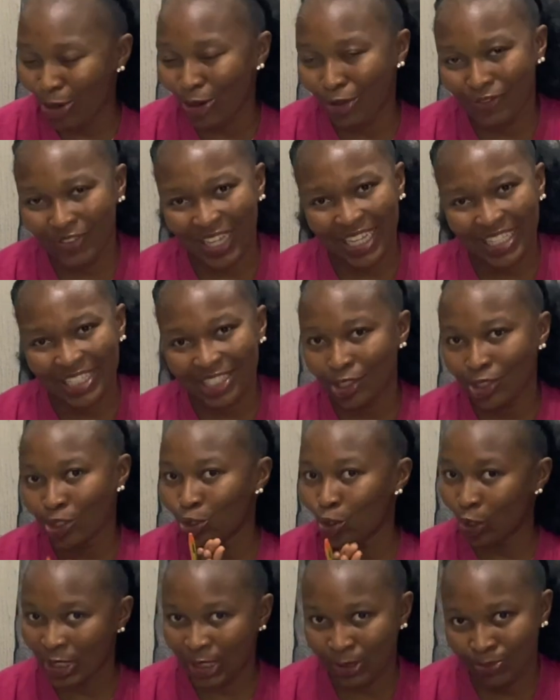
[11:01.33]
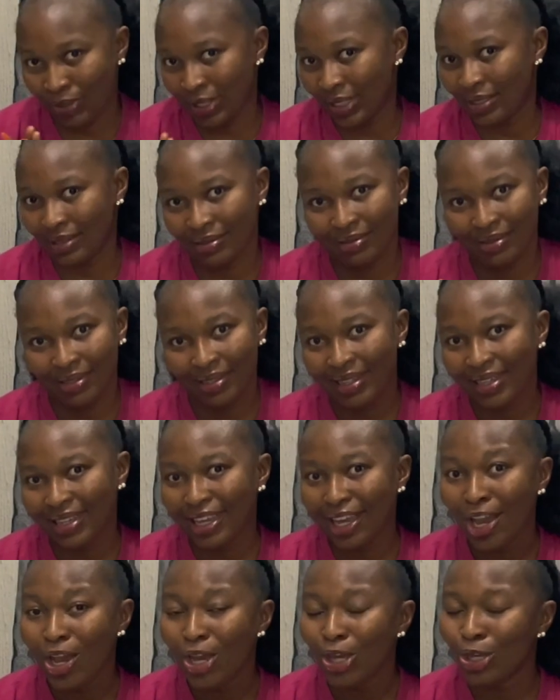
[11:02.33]
all of that in the dustbin.
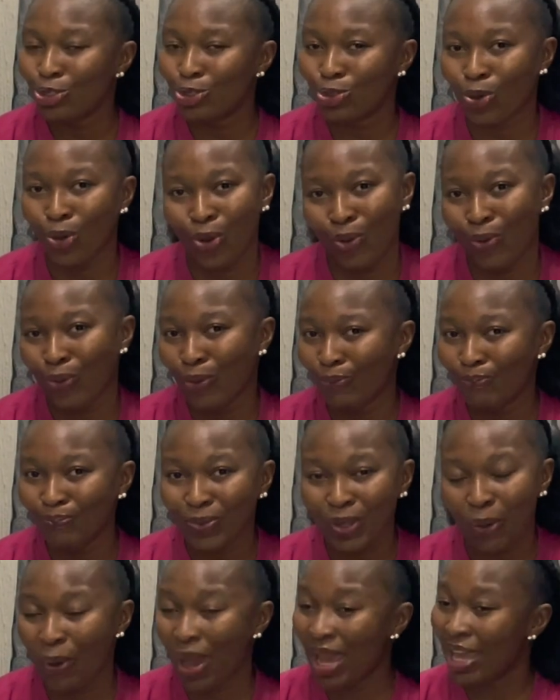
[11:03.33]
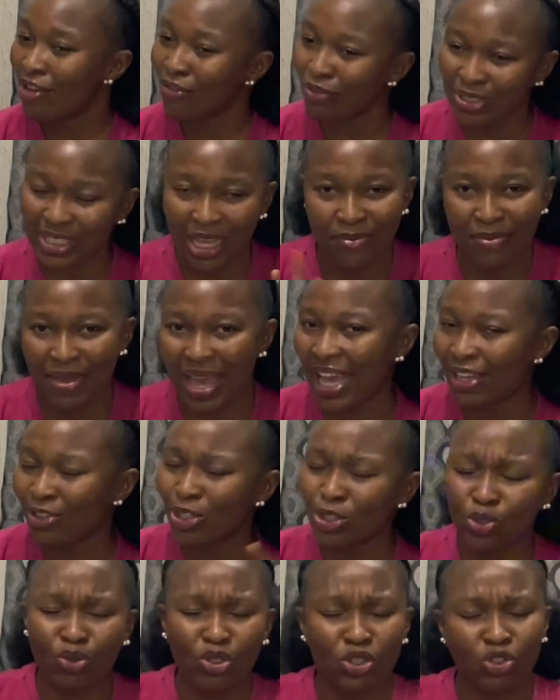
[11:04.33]
So, don't even tell me. I
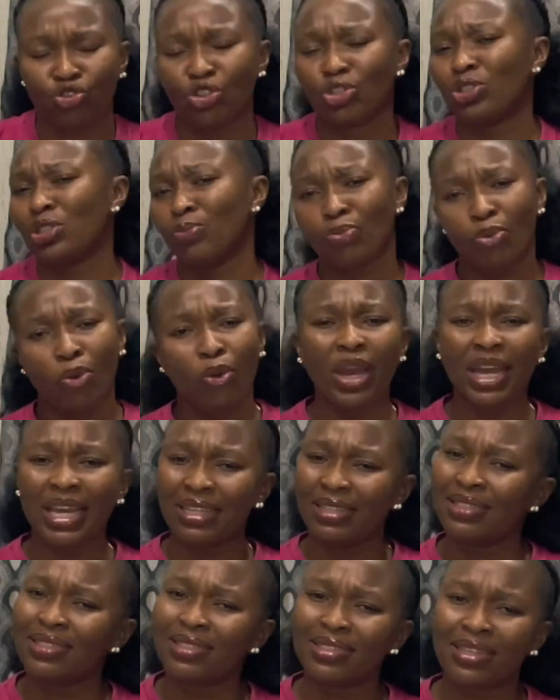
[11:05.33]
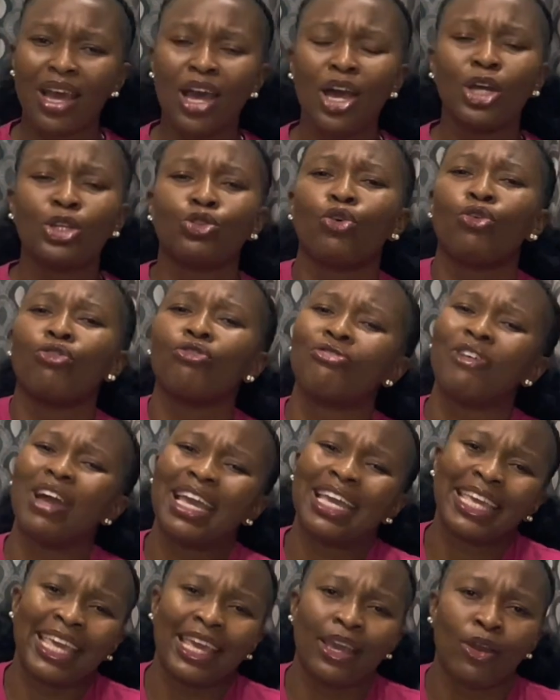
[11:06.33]
just go straight to the point. Don't
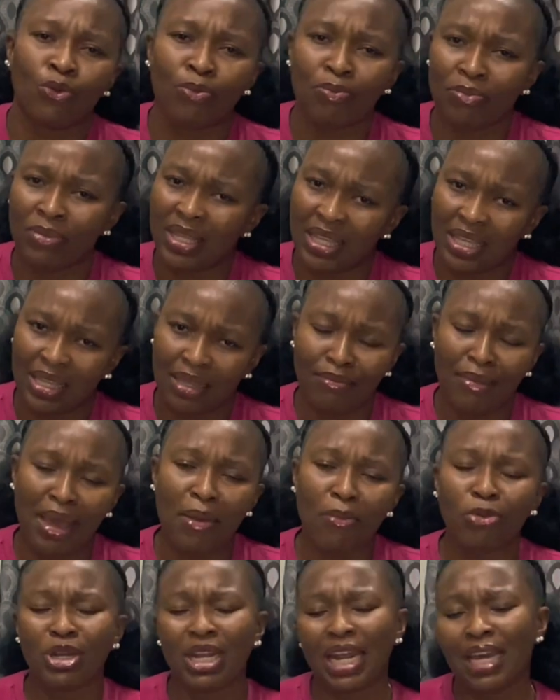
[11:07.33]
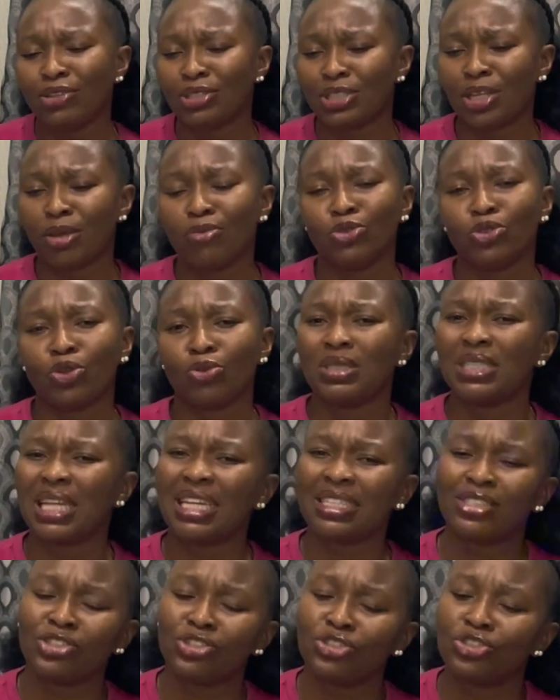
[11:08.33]
find girl me. My mother used to tell me something
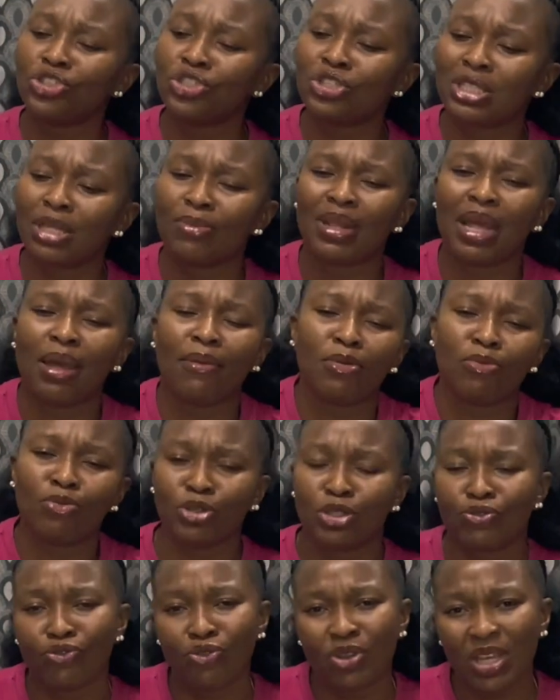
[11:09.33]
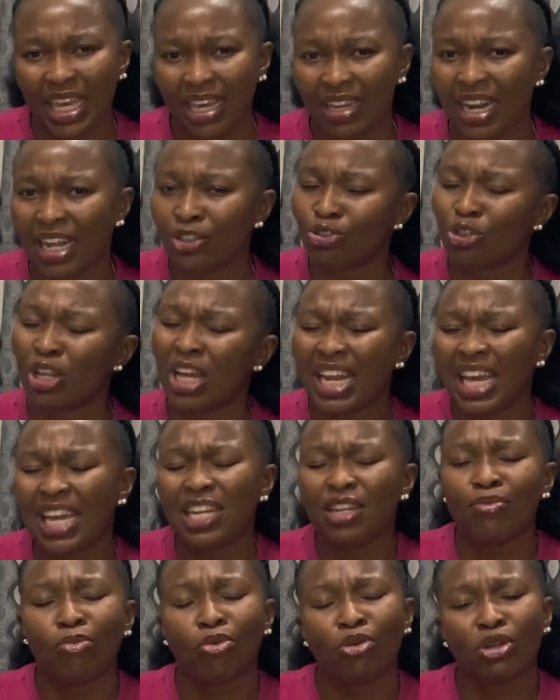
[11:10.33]
that she said that I'm a bit girl. I should not allow
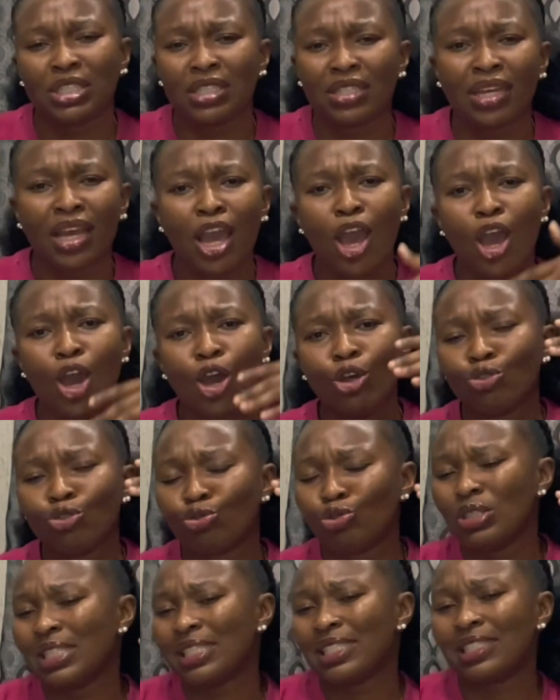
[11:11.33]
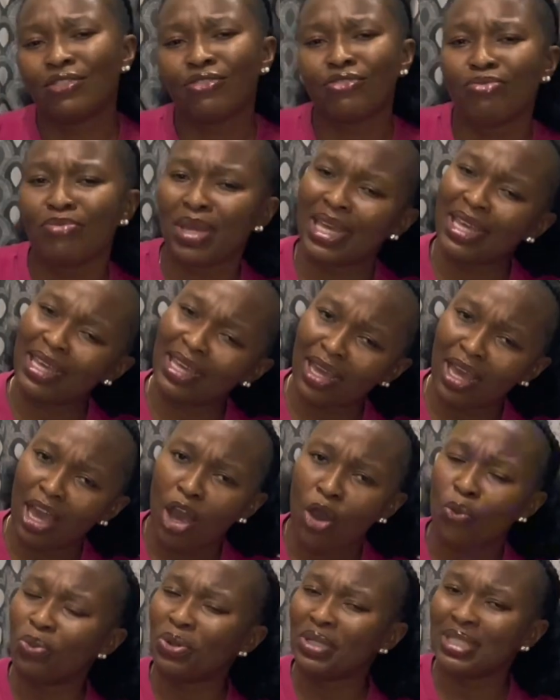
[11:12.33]
anybody to deceive me
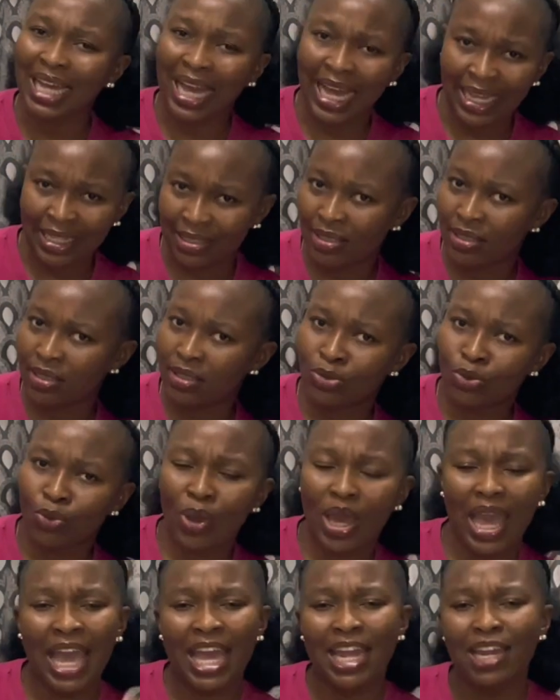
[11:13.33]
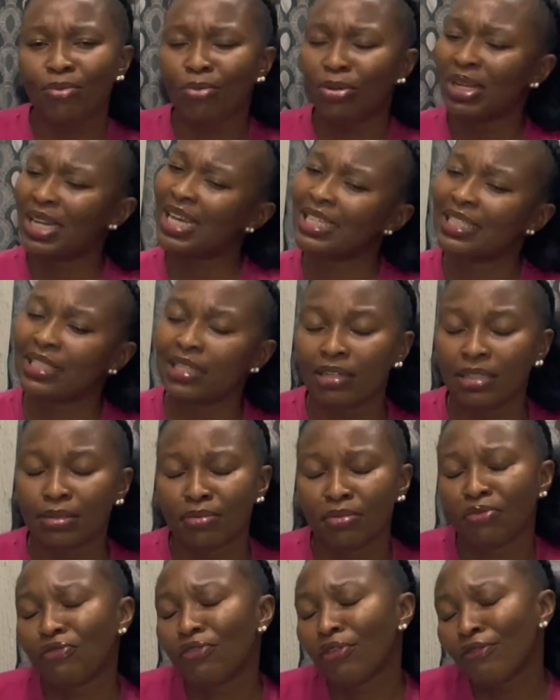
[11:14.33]
with that. So, anybody that
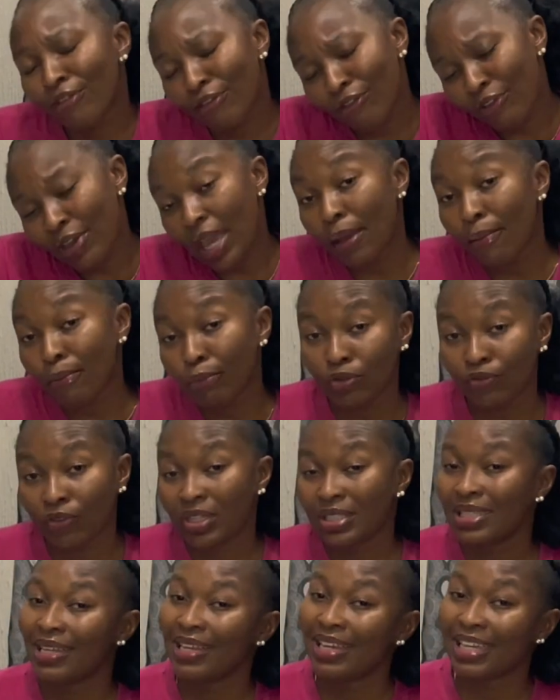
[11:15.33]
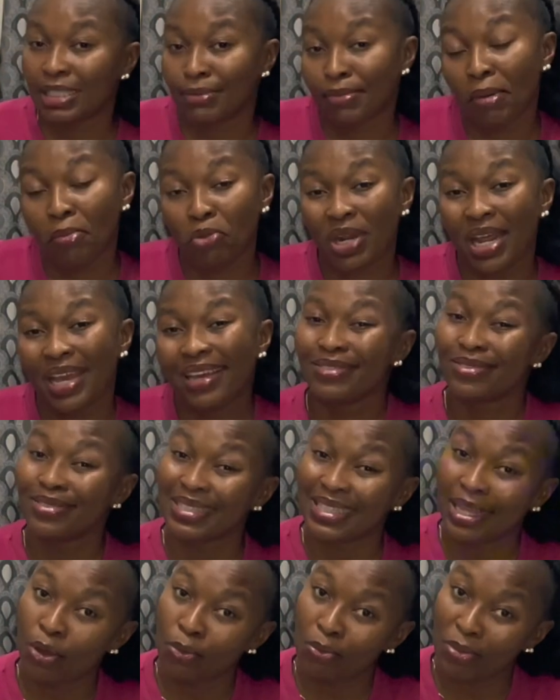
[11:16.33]
tells me, something for your bitch, I say, yes, my mother used
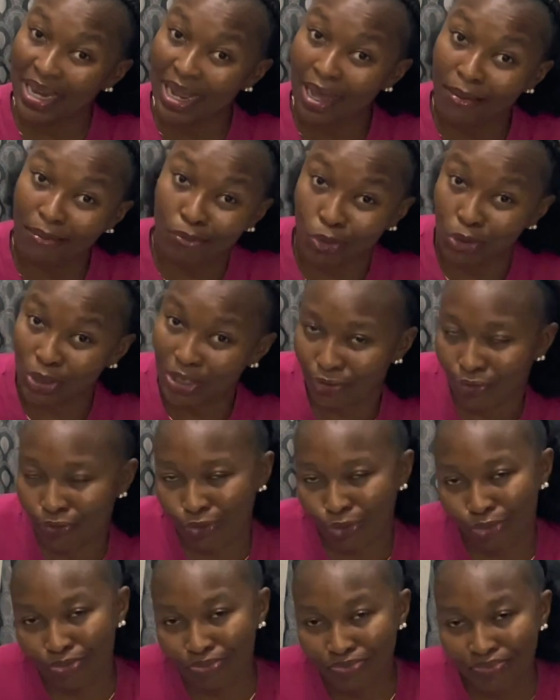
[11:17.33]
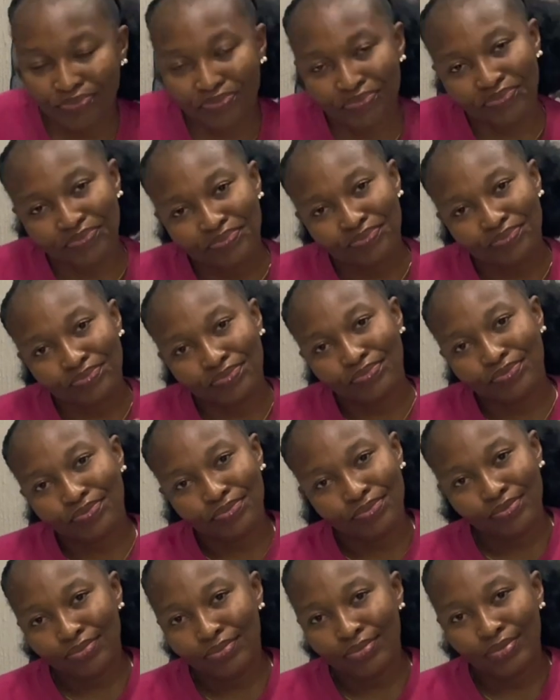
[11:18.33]
to tell me that I'm beautiful.
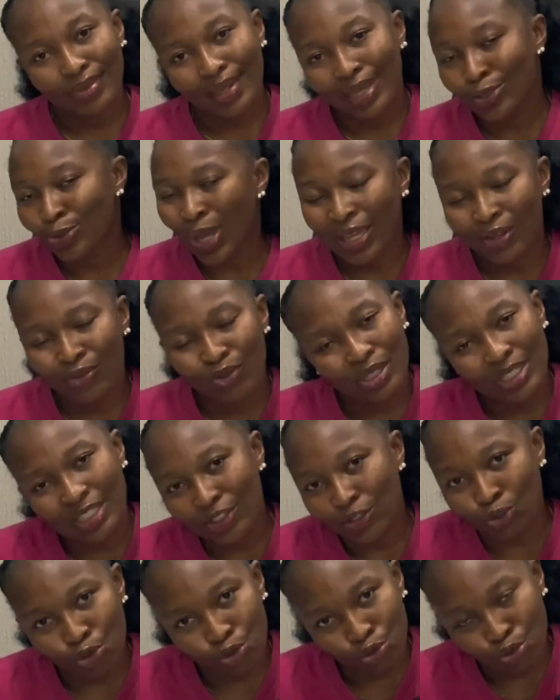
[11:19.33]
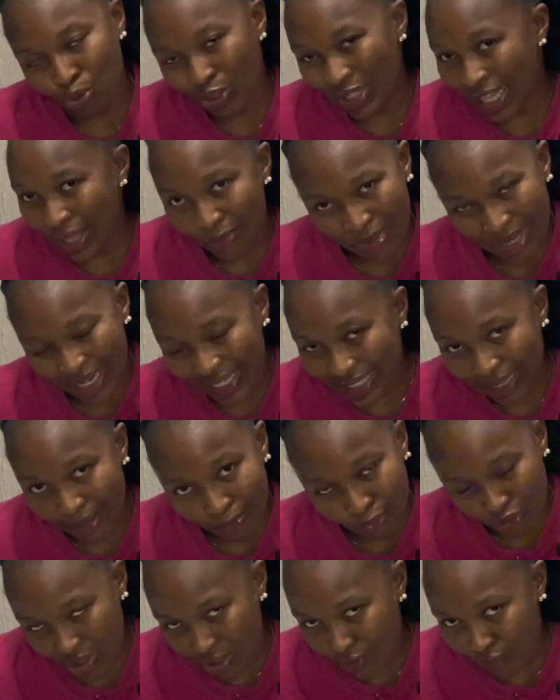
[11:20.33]
So, I don't need you to tell me that
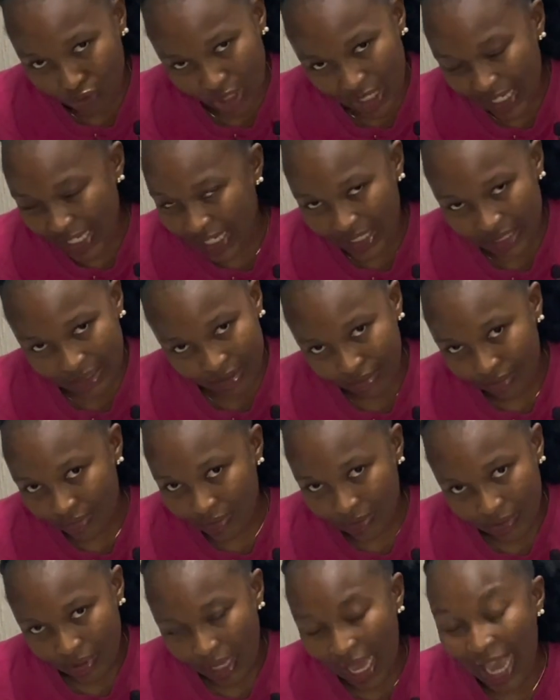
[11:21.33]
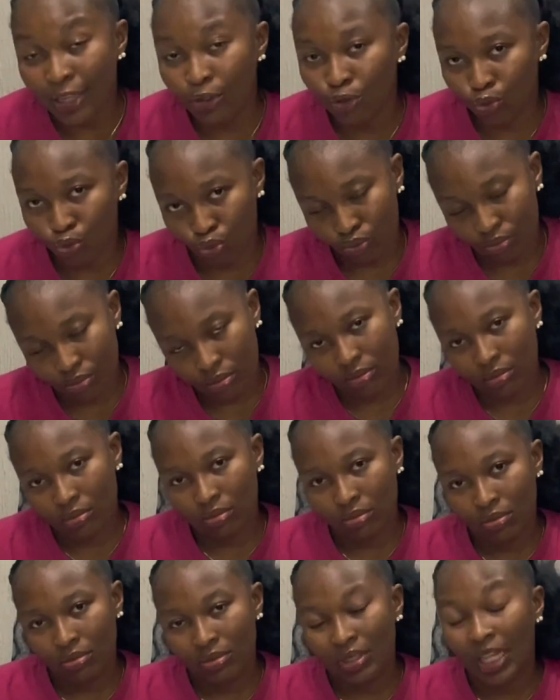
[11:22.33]
I'm beautiful again. I know.
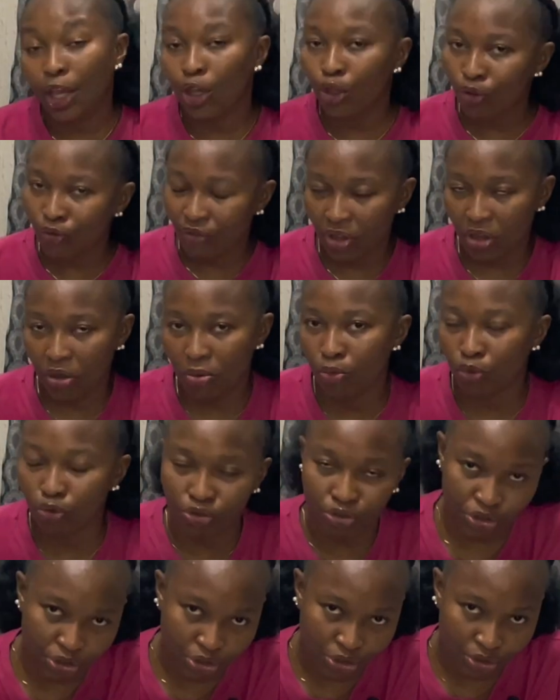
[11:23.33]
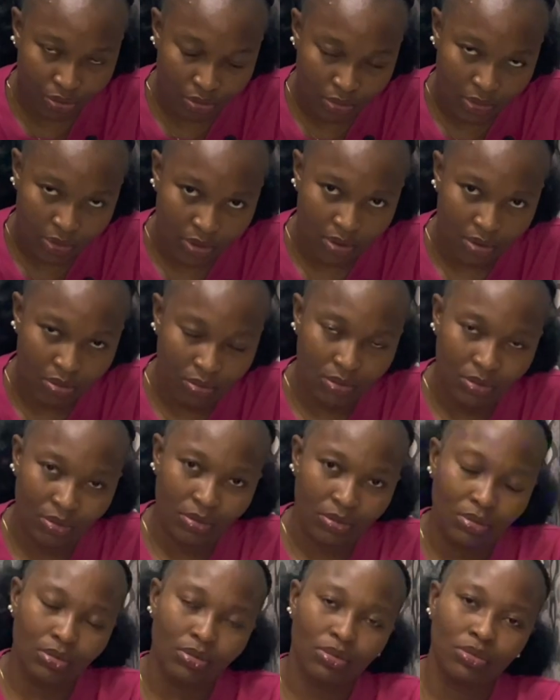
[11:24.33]
Thank you very much.
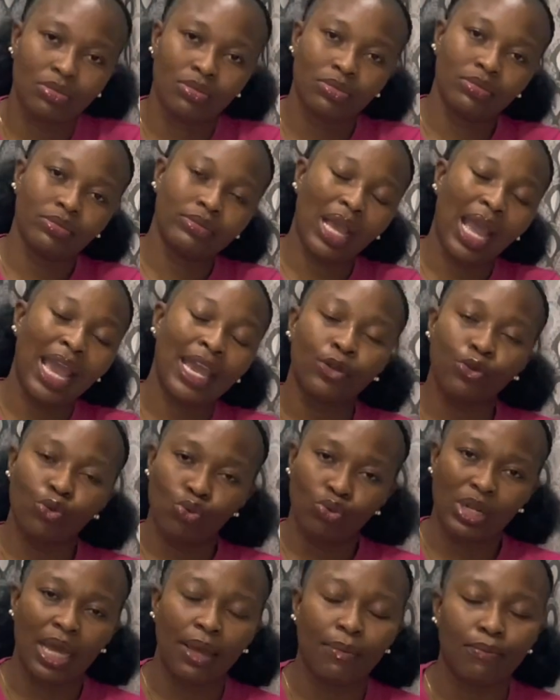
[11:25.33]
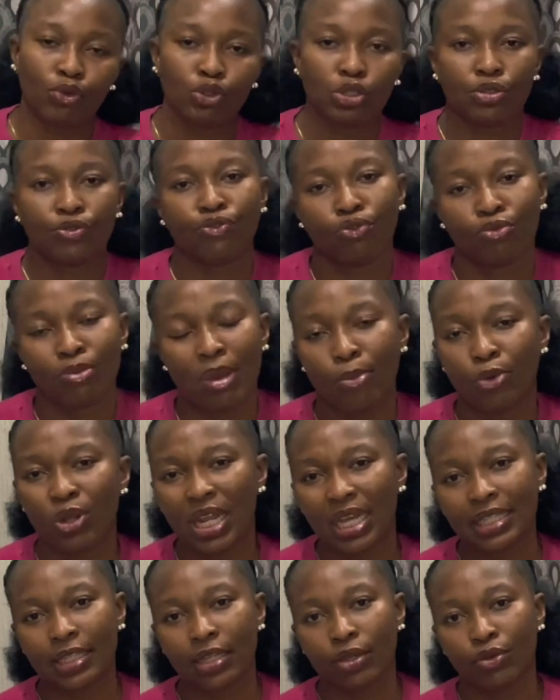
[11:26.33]
I know that I'm beautiful. My
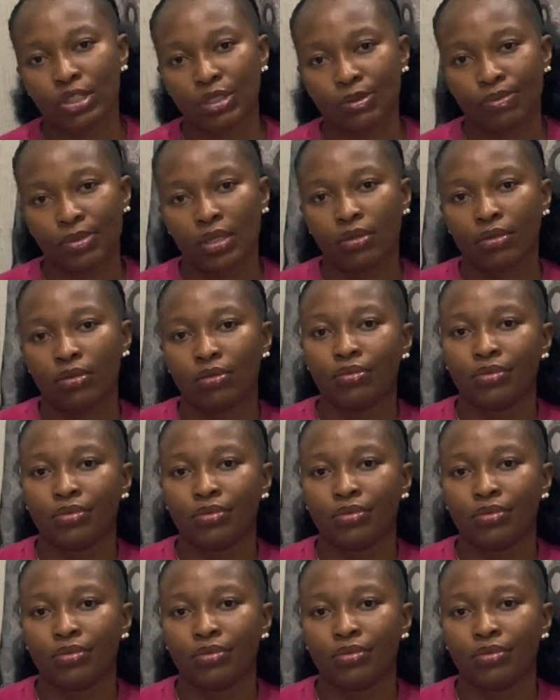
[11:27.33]
mother tells me.